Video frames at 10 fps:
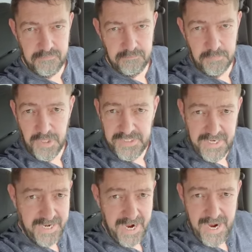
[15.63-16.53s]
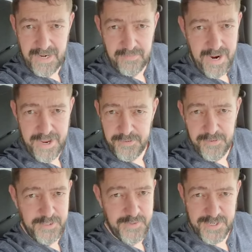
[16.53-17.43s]
Brother Carlos, are you
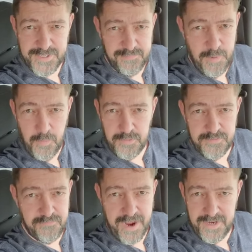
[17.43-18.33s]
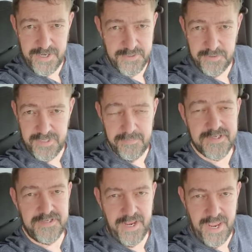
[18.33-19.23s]
going to expose financial
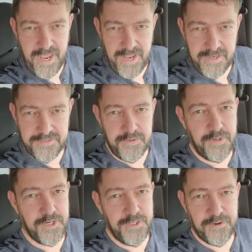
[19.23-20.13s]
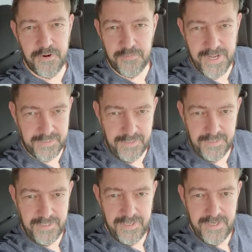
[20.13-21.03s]
demons? Yes, you heard it correctly.
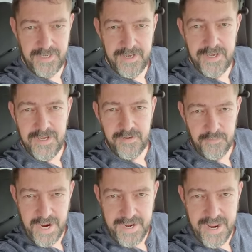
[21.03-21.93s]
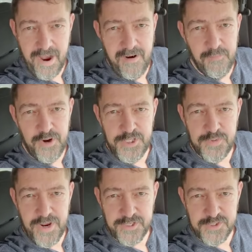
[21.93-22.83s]
Right now, I'm going
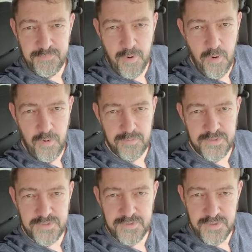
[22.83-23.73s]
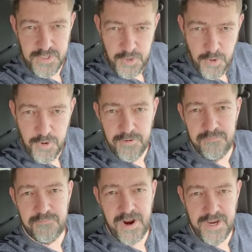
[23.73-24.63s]
to expose your
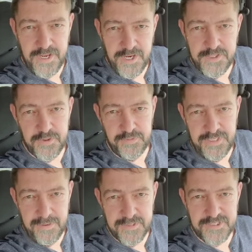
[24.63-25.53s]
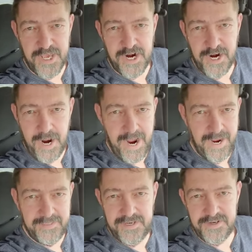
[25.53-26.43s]
financial demons that are
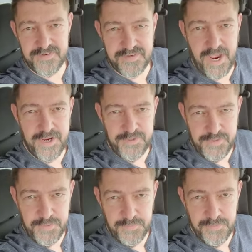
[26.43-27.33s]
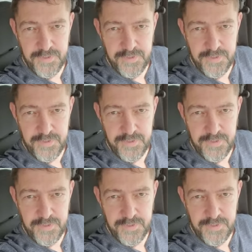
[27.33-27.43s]
hiding inside you.